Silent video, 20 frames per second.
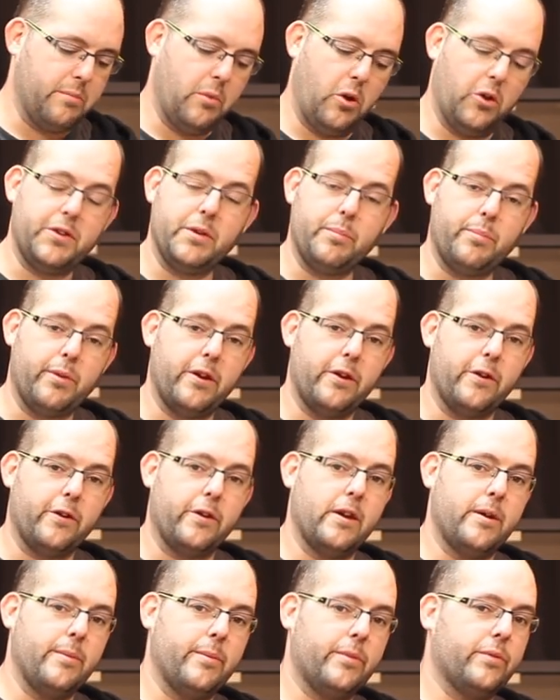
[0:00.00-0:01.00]
multiplayer
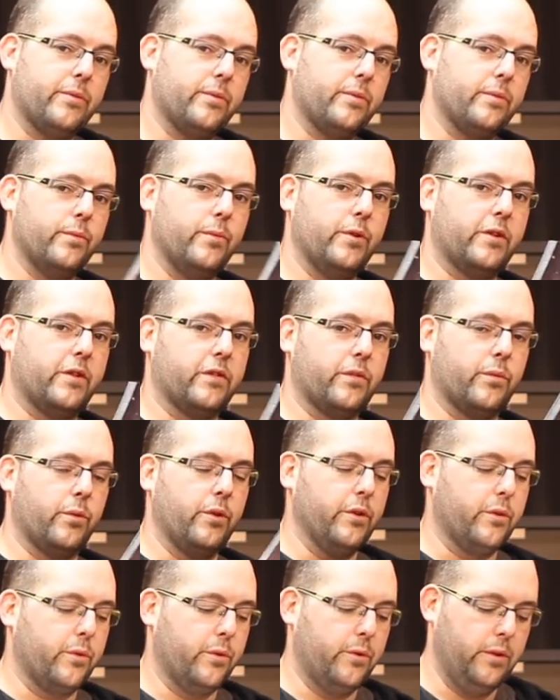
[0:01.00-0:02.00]
games, which is
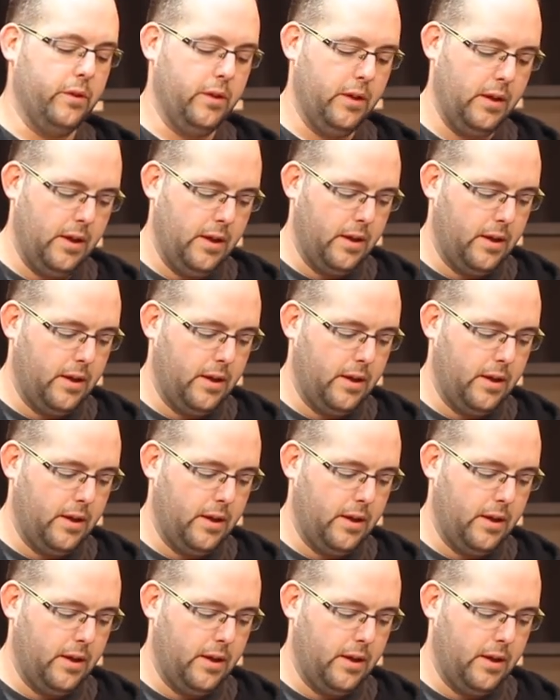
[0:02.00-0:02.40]
really cool.